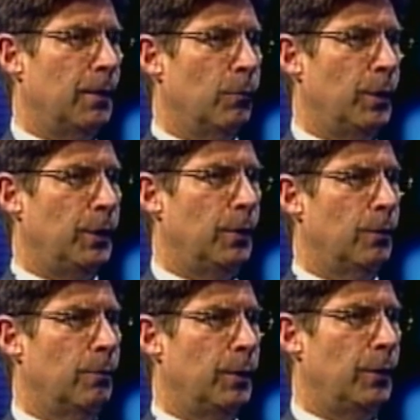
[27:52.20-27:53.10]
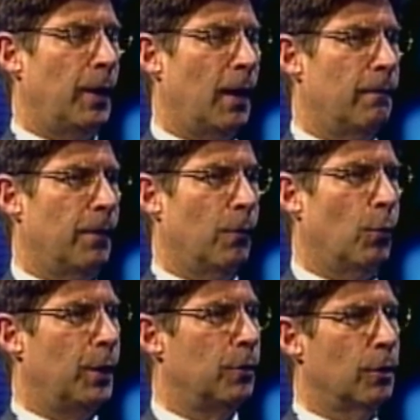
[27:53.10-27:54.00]
when you have
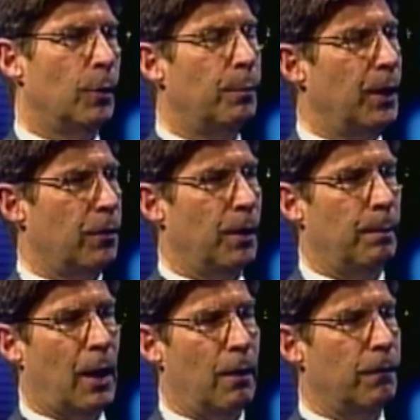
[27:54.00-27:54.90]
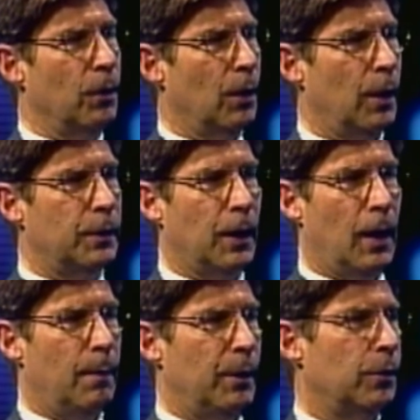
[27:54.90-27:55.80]
one group that's in power for a long
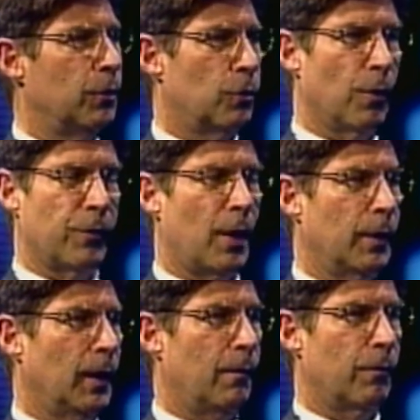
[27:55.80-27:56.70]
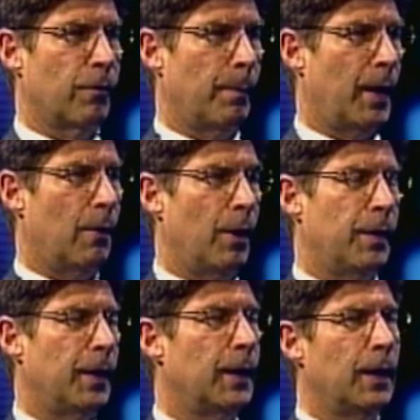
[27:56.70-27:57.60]
time and controls all the levers of power, I
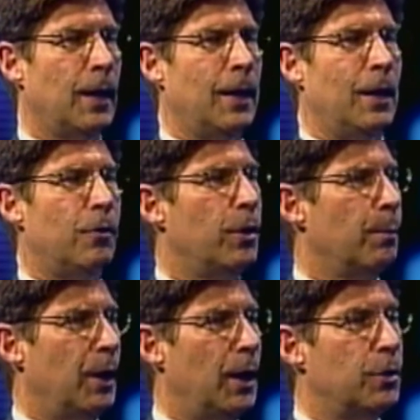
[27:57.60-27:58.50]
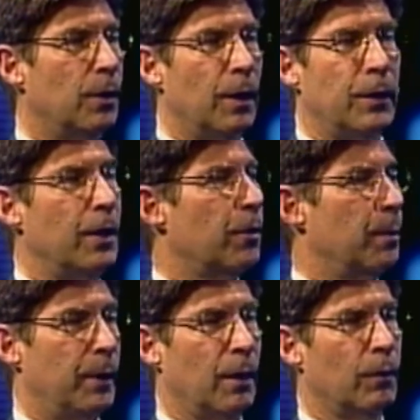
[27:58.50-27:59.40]
think it's human nature that things
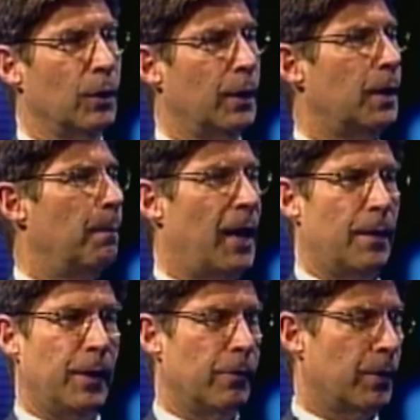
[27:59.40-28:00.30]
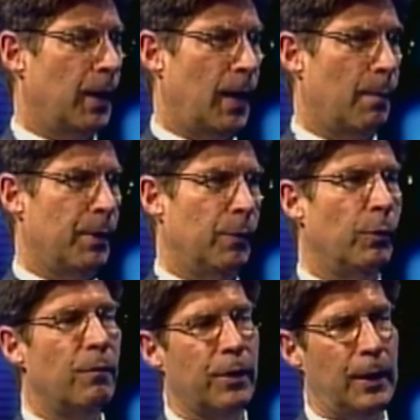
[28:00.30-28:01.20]
can be overlooked and bad things can happen, and
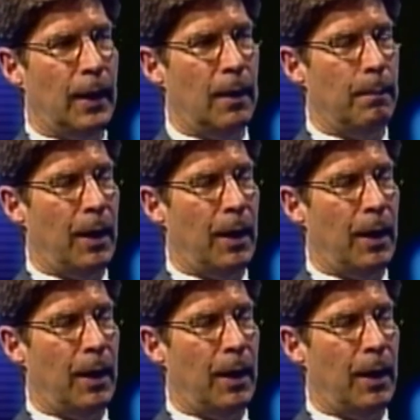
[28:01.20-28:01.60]
we've seen that in